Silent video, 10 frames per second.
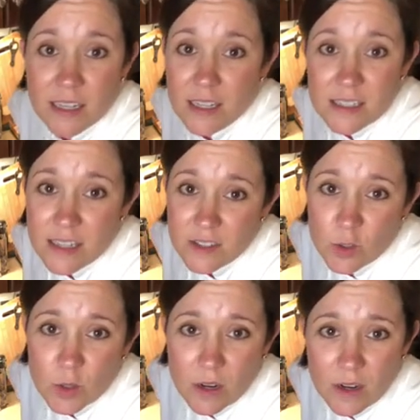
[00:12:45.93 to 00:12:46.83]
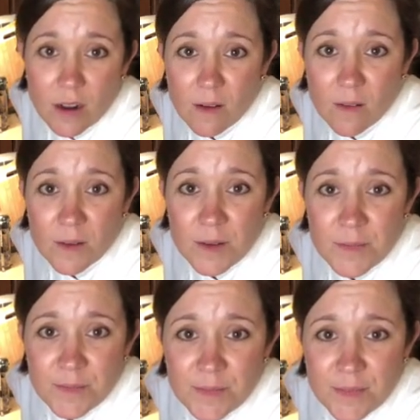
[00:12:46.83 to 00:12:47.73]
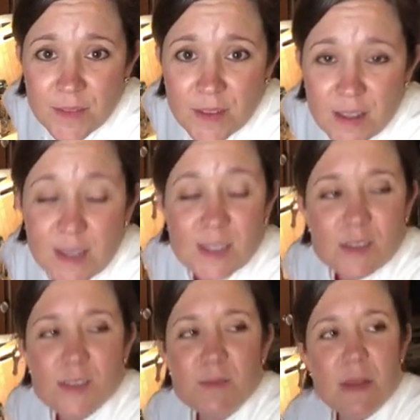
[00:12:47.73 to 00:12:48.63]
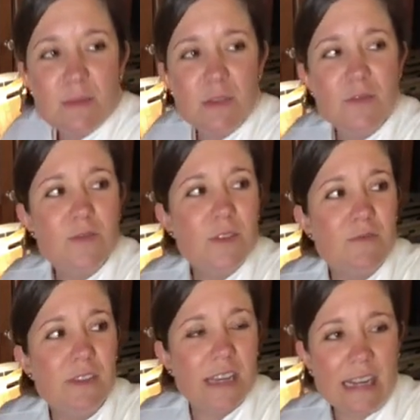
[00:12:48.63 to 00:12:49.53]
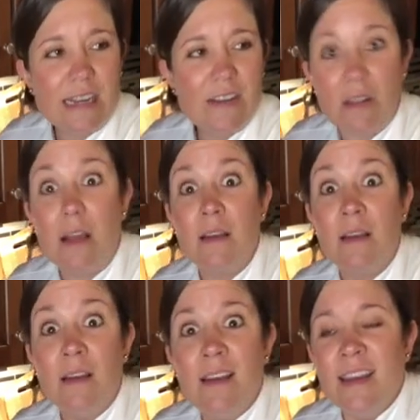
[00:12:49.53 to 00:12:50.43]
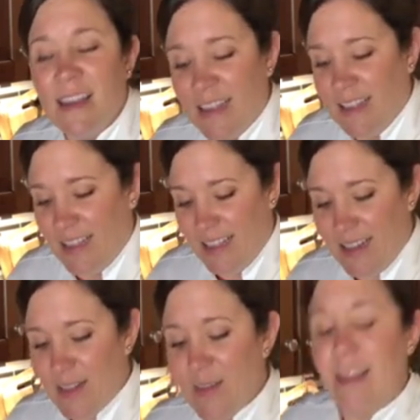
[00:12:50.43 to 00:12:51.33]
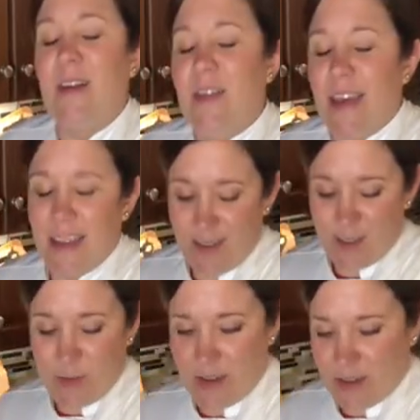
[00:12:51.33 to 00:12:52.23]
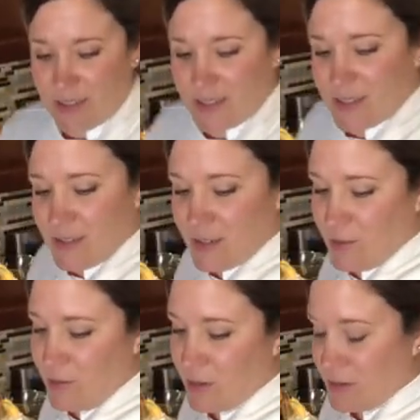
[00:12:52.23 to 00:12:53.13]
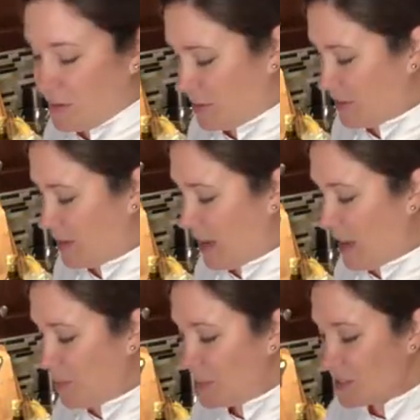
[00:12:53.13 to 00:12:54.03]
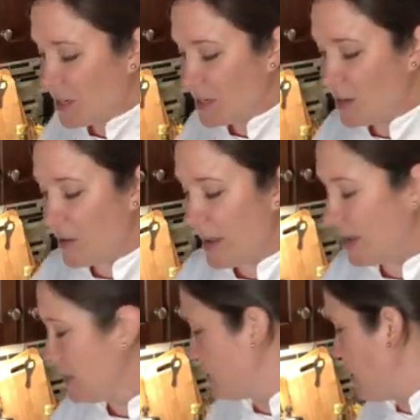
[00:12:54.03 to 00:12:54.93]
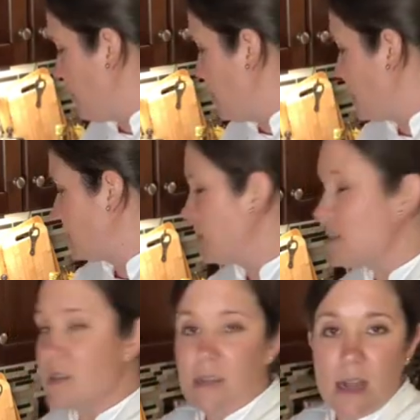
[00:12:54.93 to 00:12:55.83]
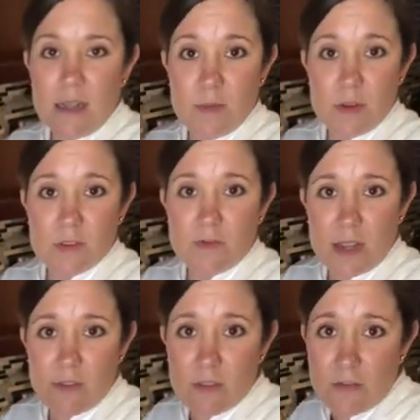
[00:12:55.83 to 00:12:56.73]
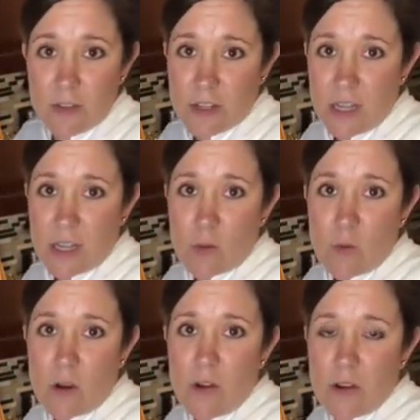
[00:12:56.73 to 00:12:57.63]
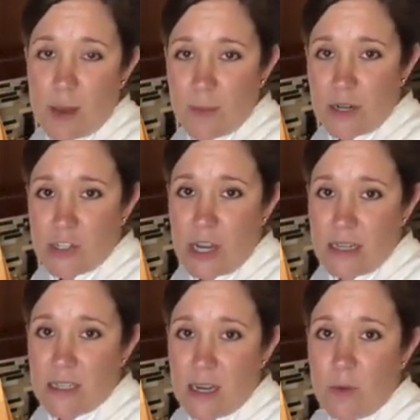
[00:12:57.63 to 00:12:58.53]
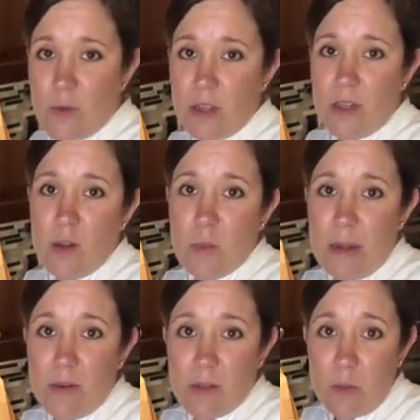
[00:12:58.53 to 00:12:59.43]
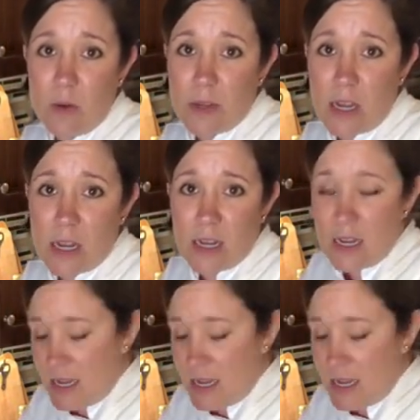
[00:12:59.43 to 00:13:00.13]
It doesn't take too long at all. So sometimes you forget and you're like, and then you're like, oh yeah, I ate asparagus. Gross. I'm just going to go ahead and say, because this is not the most flavorful thing in the world, I'm going to jazz it up with a little better than bouillon.